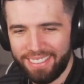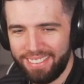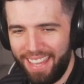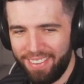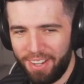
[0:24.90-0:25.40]

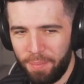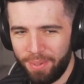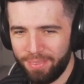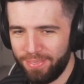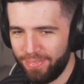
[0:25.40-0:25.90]
Definitely
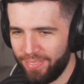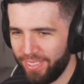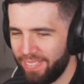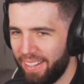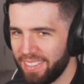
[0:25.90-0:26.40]
put
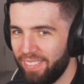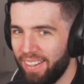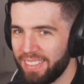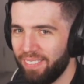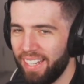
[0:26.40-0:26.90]
4,000
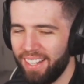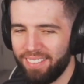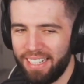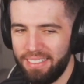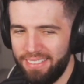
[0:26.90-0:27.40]
miles on my R8.